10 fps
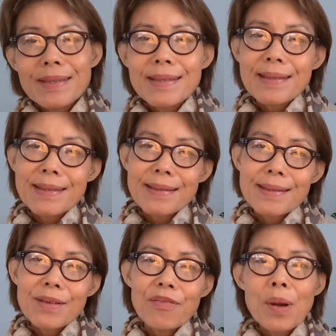this
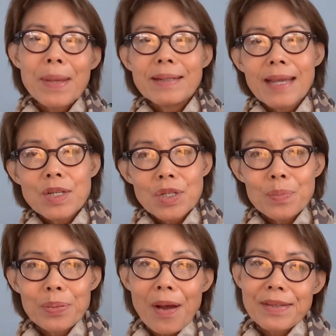is the
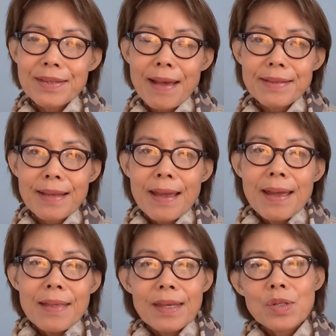fermentation process
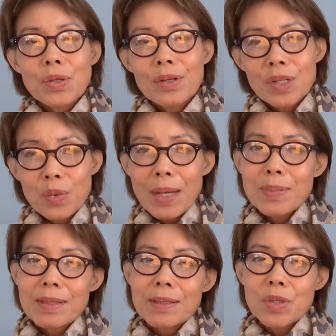that turned
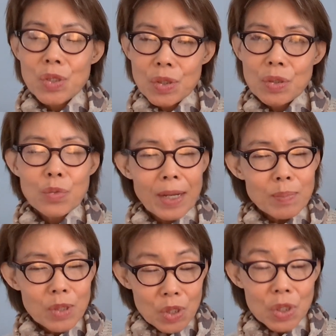grape
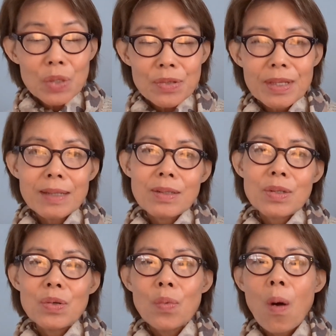juice
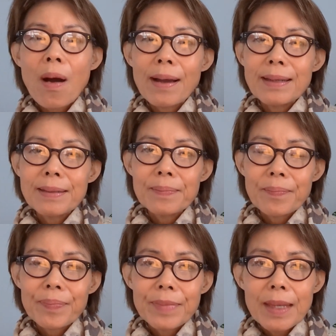into wine.
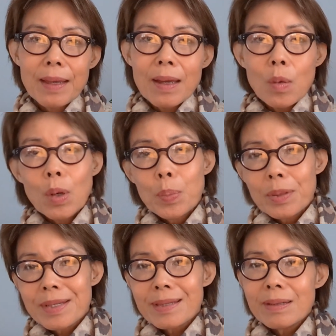Well,
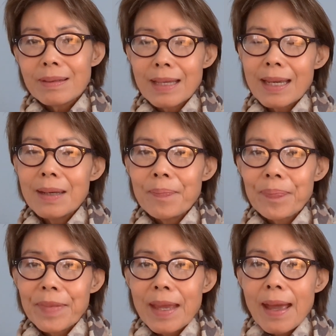personally,
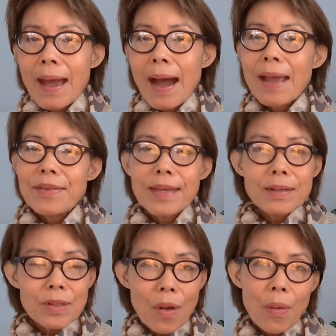I
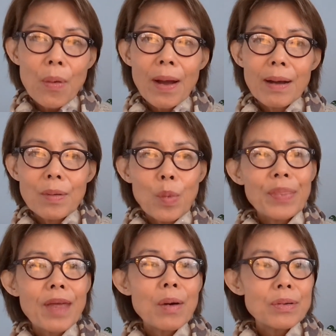think Noah,
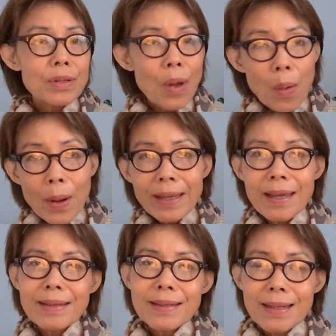without knowing
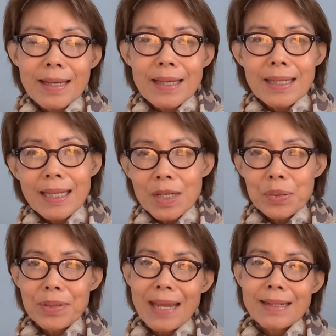it, he
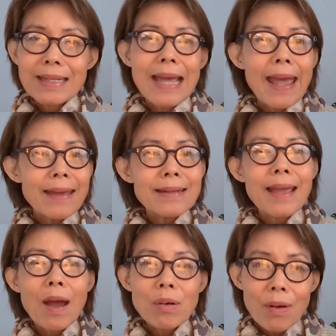created
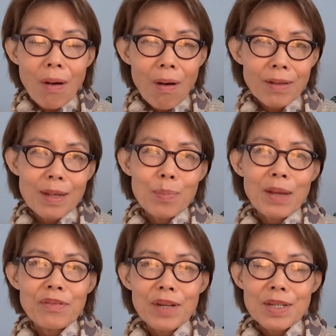an alcoholic
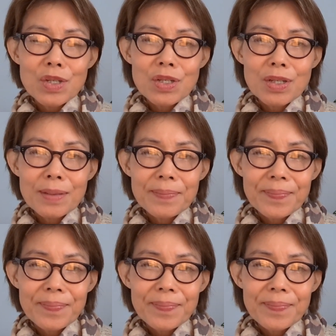beverage.